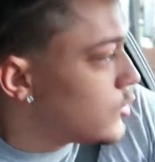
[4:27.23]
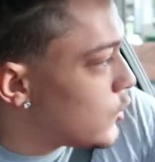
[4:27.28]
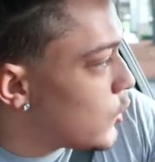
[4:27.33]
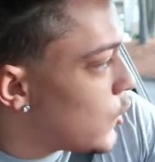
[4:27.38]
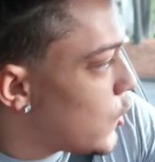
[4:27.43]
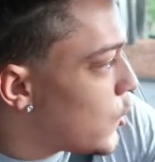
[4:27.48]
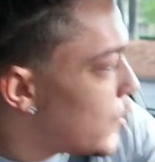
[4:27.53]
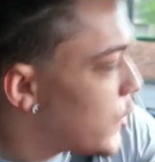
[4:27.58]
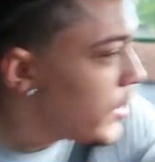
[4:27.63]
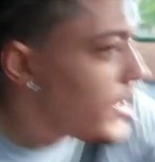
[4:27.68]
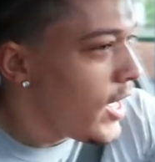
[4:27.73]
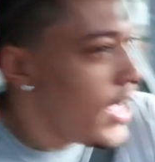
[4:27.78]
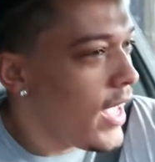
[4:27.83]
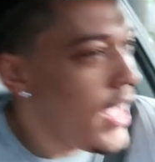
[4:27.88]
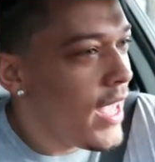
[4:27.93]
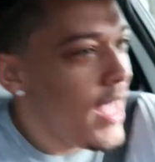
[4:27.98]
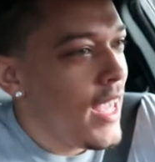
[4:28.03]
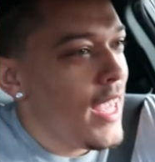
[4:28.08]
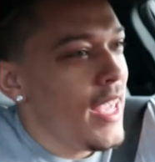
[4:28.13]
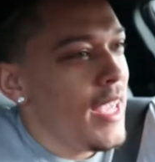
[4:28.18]
Tony
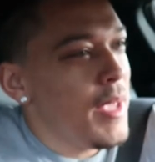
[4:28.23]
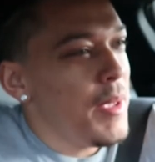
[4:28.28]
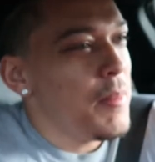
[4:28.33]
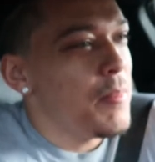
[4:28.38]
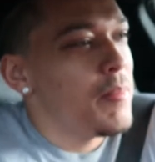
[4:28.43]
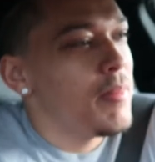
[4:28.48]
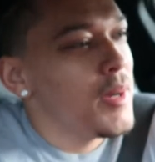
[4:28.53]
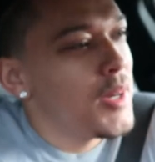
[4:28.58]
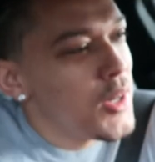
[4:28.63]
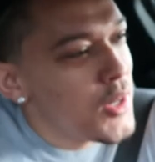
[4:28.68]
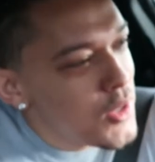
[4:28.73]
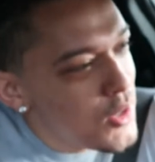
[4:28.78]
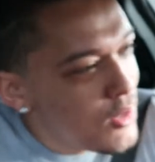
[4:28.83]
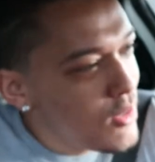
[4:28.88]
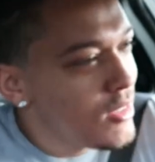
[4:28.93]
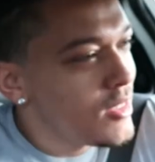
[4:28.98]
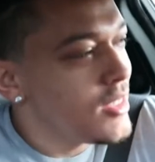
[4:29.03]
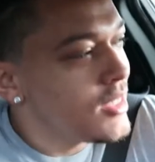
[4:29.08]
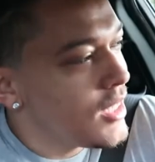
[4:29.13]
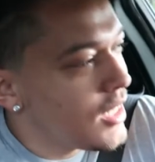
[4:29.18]
A
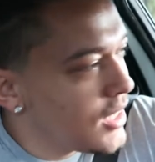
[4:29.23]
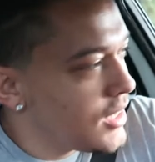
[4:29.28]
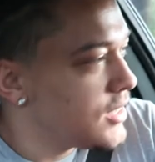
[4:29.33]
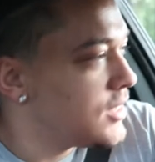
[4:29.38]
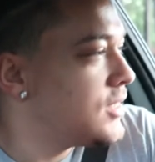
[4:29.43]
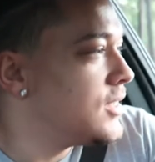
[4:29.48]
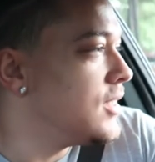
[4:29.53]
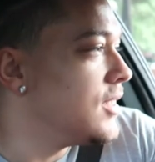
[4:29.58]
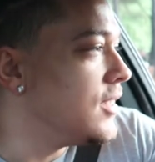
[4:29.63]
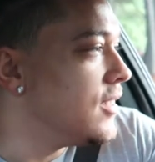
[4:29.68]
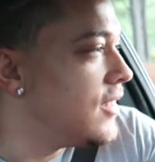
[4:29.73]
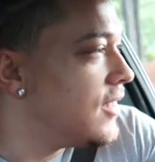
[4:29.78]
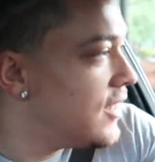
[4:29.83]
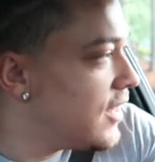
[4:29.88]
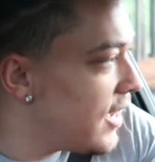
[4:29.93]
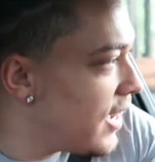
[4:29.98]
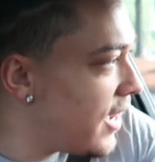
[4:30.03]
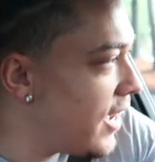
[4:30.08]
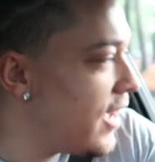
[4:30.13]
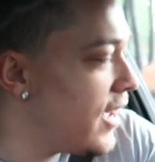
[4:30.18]
post
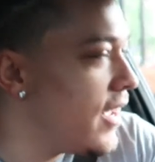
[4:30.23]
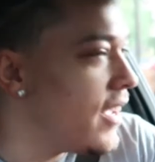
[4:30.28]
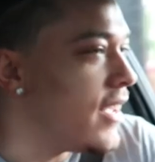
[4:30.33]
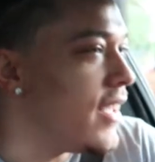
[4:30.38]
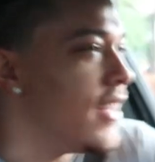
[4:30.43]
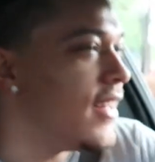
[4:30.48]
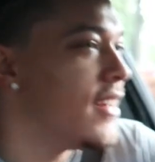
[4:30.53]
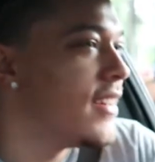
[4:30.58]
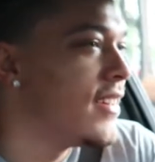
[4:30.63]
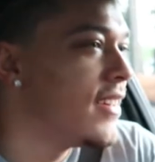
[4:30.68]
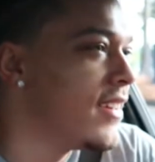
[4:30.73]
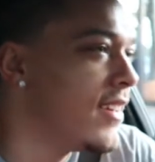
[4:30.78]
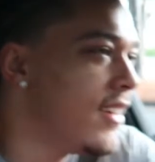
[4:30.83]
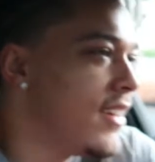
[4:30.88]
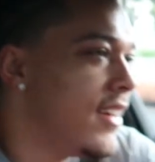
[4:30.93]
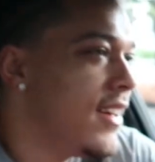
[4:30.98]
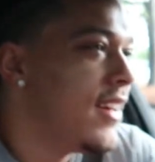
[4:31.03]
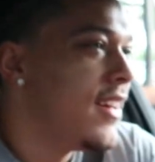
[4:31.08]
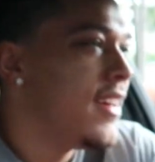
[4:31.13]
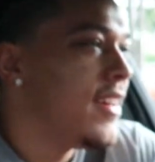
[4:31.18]
yesterday.
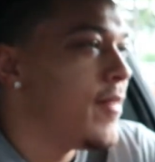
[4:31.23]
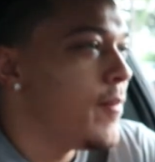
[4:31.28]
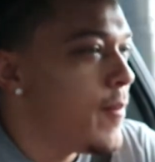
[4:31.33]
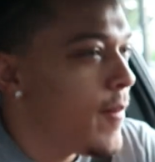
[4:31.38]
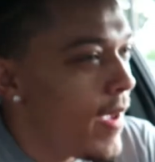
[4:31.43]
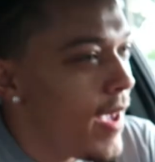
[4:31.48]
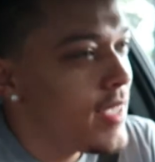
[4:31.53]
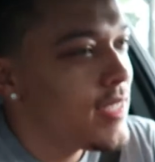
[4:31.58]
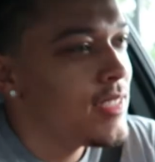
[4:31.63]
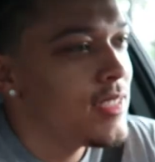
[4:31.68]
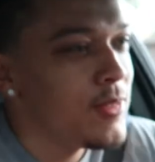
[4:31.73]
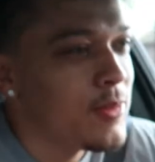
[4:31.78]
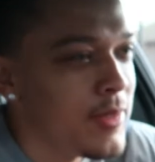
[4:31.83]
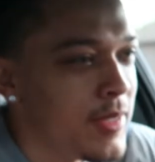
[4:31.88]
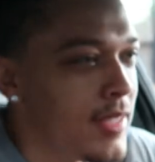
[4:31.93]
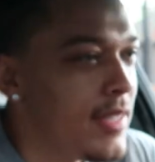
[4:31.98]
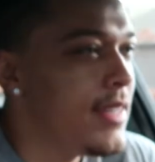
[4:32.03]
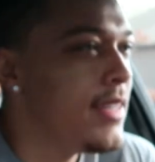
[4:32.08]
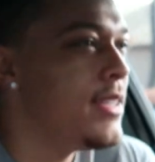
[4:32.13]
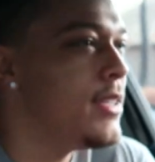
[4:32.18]
Messing
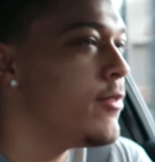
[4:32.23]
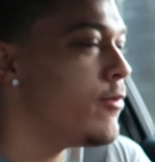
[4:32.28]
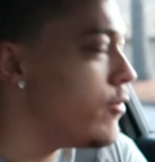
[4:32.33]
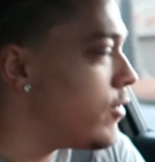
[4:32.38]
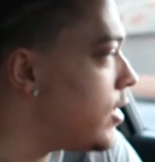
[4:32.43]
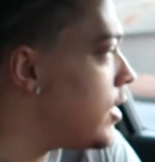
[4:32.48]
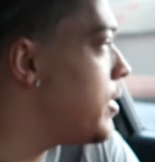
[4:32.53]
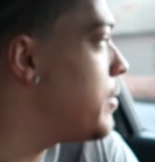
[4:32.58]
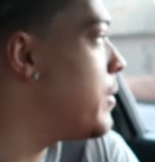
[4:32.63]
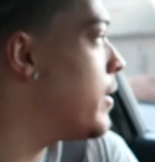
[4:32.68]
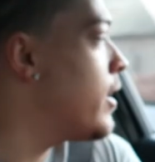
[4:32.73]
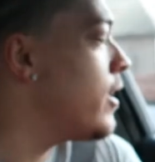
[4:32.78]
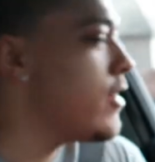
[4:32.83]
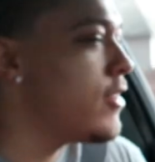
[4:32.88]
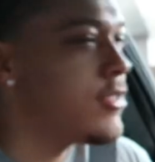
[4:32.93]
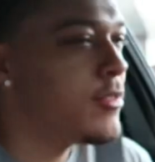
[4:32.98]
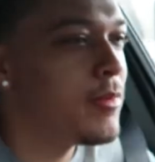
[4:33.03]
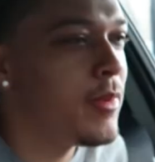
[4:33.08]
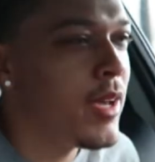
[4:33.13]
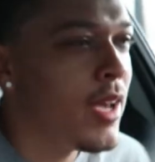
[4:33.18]
with these
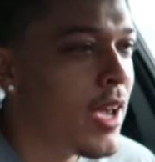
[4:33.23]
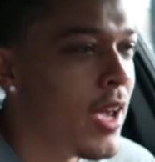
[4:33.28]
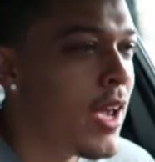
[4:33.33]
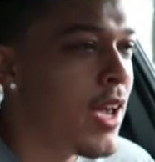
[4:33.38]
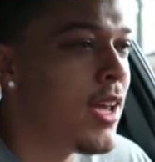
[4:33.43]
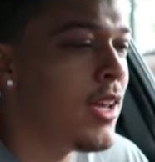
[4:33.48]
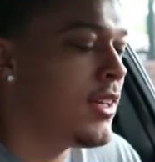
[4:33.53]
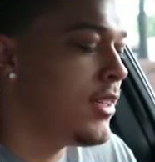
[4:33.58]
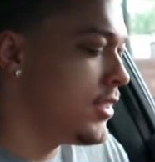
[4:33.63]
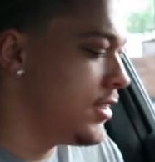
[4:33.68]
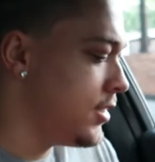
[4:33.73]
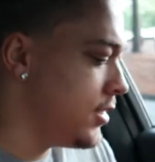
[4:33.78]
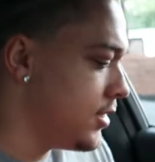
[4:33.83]
females, man.